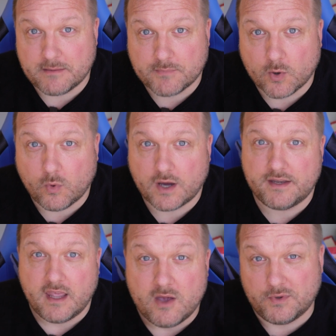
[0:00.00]
Number
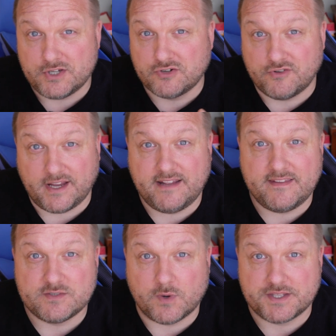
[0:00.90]
one, when you're creating
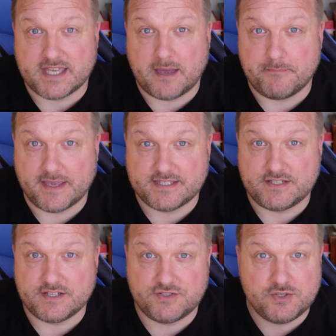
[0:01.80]
these WhatsApp
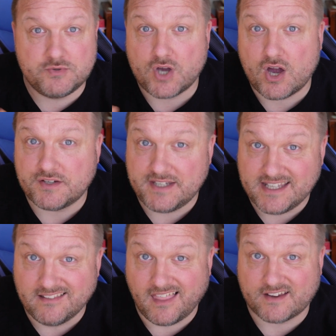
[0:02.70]
messages, do not
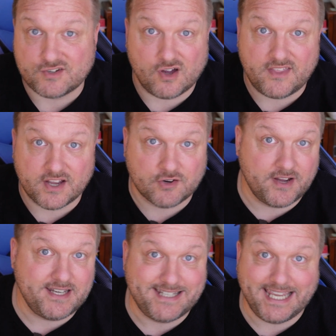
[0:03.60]
neglect all that
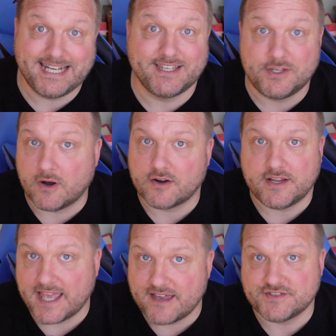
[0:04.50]
great data you
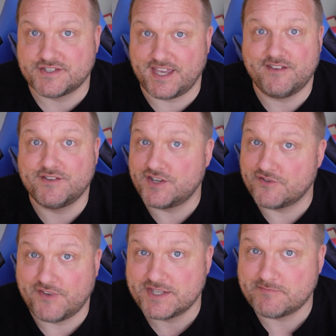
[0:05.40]
already have saved in your
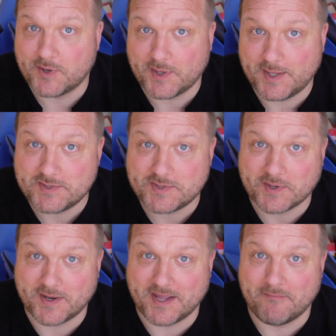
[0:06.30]
Facebook and
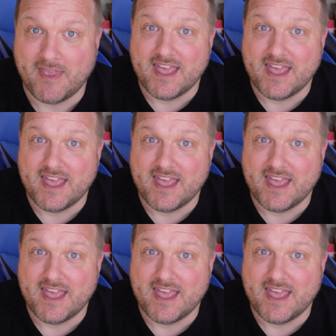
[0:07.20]
Instagram.